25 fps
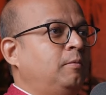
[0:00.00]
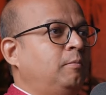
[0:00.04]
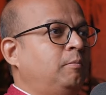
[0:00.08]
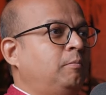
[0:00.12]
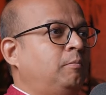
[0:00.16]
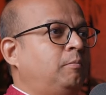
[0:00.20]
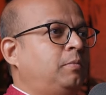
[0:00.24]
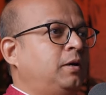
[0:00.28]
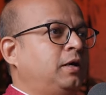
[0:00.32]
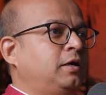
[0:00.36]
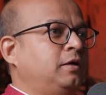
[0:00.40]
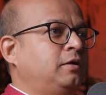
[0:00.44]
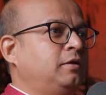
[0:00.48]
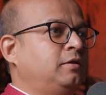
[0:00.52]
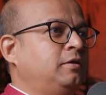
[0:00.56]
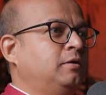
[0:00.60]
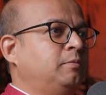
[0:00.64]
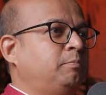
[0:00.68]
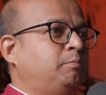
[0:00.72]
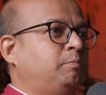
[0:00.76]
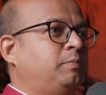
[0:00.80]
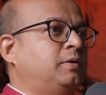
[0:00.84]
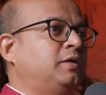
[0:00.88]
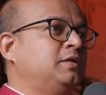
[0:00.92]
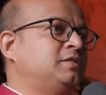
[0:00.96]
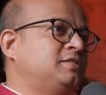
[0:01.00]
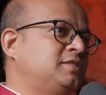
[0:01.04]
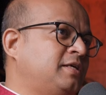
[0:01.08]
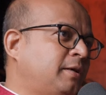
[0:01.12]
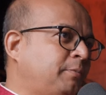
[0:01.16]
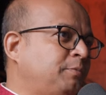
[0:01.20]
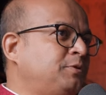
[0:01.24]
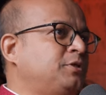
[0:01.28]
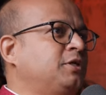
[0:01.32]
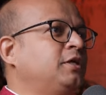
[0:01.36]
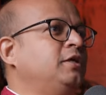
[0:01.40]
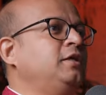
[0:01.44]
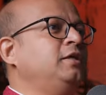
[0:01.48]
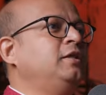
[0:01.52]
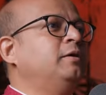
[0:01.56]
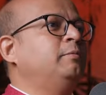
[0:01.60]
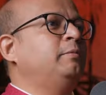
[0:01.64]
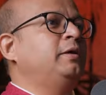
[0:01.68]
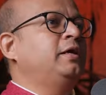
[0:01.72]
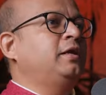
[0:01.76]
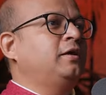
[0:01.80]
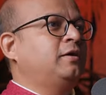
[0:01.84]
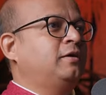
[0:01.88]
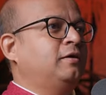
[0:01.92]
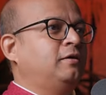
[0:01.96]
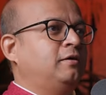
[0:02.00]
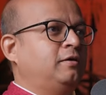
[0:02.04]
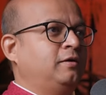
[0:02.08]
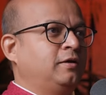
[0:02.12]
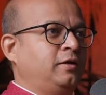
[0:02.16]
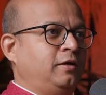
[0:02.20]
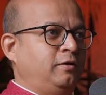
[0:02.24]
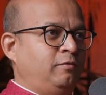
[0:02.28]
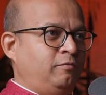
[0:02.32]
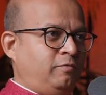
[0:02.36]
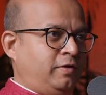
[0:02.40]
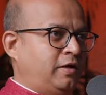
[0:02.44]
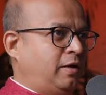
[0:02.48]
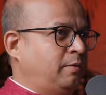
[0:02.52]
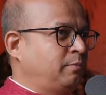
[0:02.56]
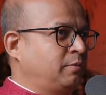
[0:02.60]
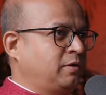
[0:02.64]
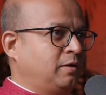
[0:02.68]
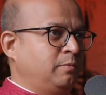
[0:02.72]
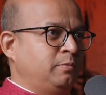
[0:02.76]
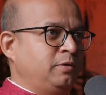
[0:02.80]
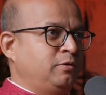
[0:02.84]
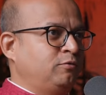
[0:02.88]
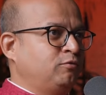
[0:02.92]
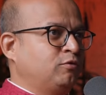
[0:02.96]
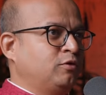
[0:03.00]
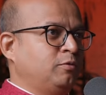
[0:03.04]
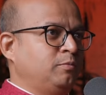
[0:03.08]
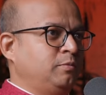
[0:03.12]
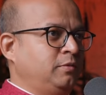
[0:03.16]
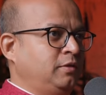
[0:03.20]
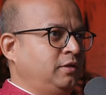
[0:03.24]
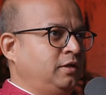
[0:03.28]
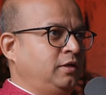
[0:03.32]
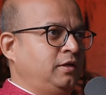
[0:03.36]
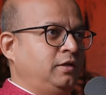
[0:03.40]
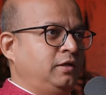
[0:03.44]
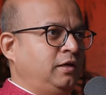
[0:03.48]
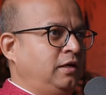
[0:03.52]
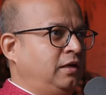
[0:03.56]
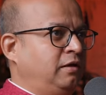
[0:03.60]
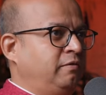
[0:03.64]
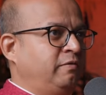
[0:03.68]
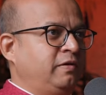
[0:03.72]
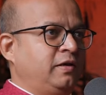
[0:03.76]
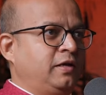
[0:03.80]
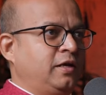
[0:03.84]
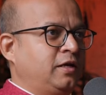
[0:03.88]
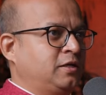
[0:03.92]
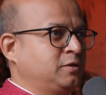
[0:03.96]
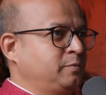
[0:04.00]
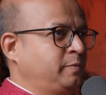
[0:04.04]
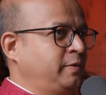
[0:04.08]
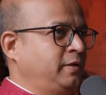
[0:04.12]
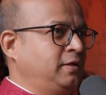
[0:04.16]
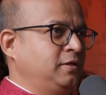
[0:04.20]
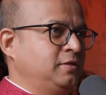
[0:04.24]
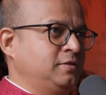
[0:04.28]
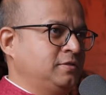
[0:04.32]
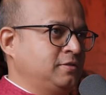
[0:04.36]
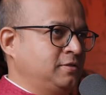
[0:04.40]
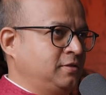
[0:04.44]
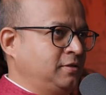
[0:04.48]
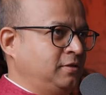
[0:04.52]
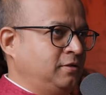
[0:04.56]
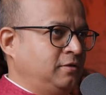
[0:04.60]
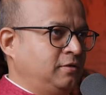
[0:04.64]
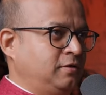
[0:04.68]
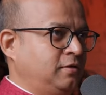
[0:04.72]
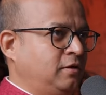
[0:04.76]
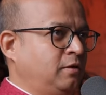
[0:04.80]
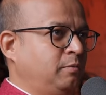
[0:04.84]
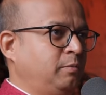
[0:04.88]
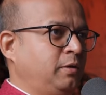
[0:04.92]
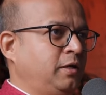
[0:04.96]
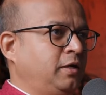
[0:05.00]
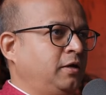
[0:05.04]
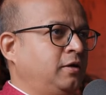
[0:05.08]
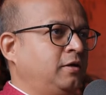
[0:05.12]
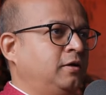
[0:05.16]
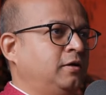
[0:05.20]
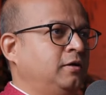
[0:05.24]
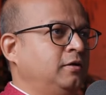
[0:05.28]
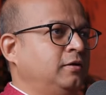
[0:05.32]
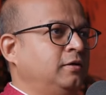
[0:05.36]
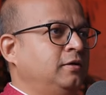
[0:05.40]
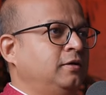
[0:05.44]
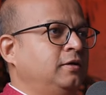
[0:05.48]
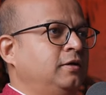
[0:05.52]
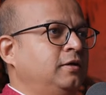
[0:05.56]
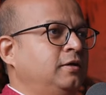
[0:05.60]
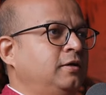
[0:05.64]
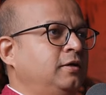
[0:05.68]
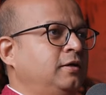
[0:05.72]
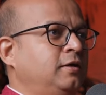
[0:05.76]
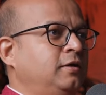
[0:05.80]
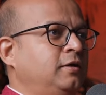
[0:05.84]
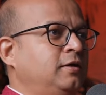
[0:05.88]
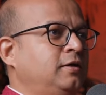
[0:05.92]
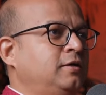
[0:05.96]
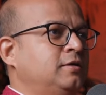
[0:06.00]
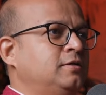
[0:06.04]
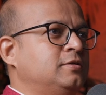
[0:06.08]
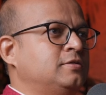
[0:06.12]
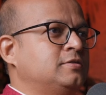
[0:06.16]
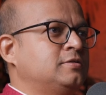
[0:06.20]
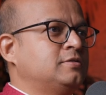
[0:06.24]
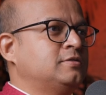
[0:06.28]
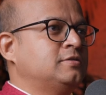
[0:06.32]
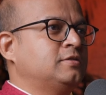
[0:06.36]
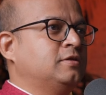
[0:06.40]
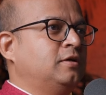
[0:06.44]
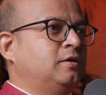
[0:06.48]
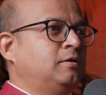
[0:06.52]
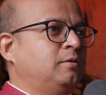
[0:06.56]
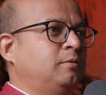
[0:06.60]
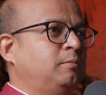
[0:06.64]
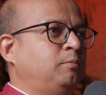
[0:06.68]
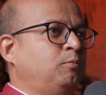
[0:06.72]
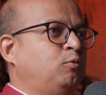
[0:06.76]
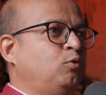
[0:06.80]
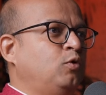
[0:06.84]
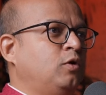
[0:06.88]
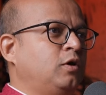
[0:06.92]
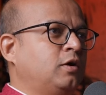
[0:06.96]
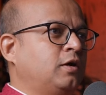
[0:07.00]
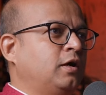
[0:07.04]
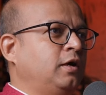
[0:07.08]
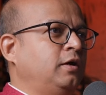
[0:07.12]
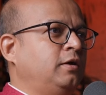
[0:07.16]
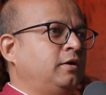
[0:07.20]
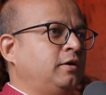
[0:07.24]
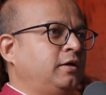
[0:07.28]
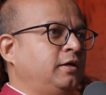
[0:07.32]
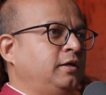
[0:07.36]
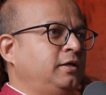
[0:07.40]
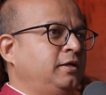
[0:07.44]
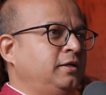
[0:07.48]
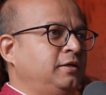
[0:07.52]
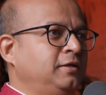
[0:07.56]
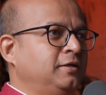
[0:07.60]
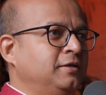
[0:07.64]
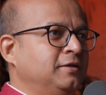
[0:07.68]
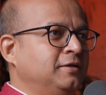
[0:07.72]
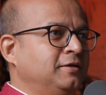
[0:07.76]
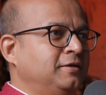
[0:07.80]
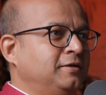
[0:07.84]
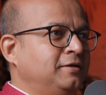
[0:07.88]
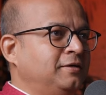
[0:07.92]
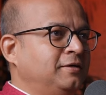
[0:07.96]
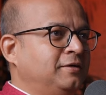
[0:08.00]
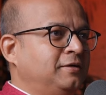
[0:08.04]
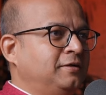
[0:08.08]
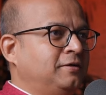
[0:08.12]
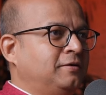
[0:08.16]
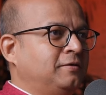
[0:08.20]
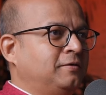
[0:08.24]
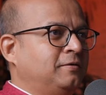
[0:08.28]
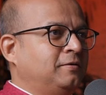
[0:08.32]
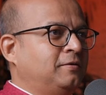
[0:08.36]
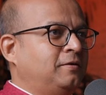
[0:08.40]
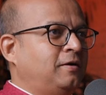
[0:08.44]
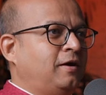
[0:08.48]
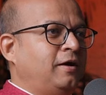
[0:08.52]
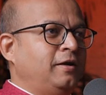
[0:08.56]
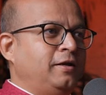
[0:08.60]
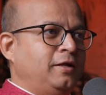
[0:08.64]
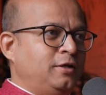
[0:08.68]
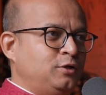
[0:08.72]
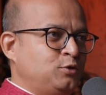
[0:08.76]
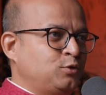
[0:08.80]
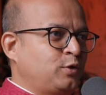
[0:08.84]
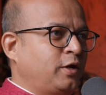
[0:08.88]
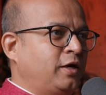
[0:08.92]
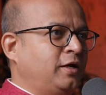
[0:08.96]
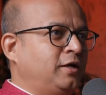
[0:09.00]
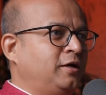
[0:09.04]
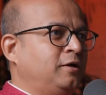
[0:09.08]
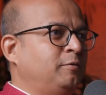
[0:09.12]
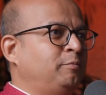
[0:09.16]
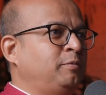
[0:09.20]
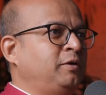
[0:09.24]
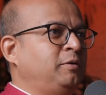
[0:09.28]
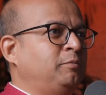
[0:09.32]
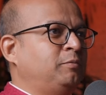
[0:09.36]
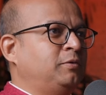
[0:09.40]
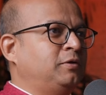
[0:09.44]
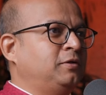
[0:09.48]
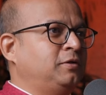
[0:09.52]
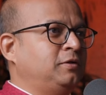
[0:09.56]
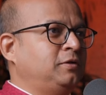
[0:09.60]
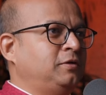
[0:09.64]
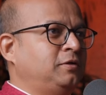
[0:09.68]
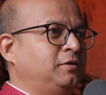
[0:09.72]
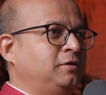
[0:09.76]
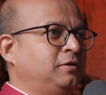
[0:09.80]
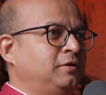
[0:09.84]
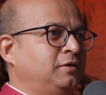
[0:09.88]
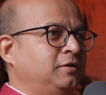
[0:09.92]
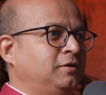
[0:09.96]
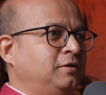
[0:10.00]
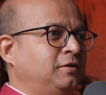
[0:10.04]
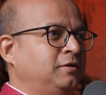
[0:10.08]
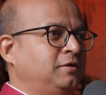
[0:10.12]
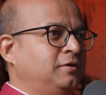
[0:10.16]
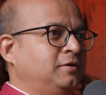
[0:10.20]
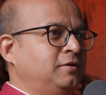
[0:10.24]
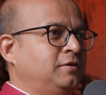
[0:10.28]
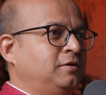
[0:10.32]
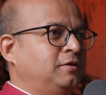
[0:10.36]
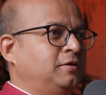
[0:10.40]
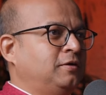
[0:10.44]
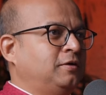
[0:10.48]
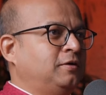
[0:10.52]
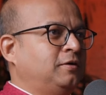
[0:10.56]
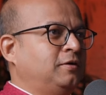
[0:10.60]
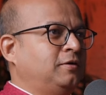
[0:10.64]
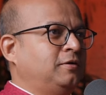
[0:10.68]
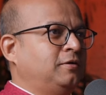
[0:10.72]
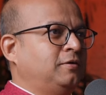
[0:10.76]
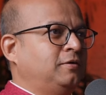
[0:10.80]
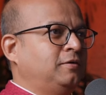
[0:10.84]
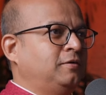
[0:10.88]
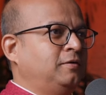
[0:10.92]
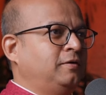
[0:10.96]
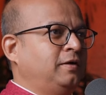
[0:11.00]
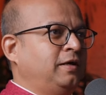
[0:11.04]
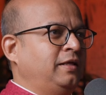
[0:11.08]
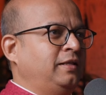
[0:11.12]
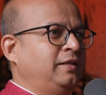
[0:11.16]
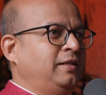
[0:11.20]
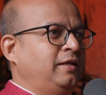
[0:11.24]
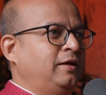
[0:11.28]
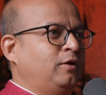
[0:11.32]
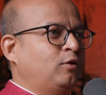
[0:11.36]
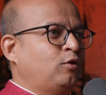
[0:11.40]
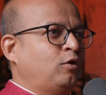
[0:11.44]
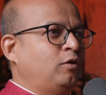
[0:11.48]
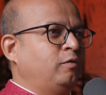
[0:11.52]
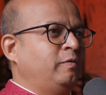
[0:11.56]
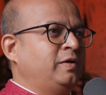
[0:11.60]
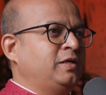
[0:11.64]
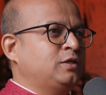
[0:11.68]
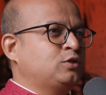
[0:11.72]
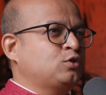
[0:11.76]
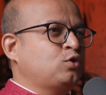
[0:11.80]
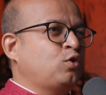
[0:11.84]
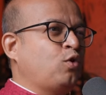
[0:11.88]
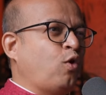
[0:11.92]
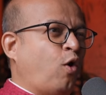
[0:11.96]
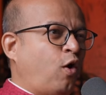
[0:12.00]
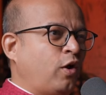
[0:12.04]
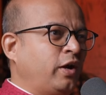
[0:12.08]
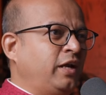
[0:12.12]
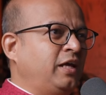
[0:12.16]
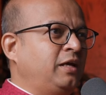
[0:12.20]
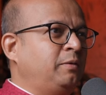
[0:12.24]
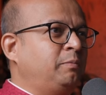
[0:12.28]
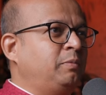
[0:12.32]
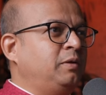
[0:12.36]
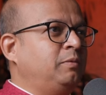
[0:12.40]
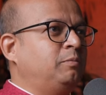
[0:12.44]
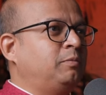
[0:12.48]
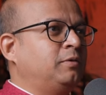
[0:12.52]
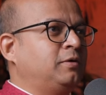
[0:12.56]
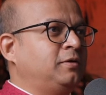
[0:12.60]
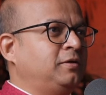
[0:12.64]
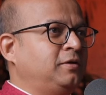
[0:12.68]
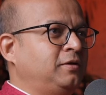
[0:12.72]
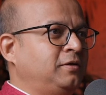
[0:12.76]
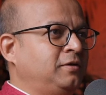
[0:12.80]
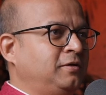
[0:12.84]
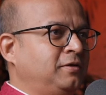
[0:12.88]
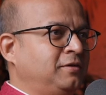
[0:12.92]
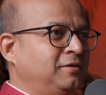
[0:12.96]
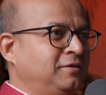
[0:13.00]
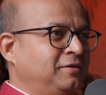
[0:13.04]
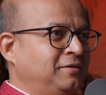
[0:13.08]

but the perception in america again i'm coming from the living experience in america is a uh, poor country uh, uneducated people uh, and they are always conning people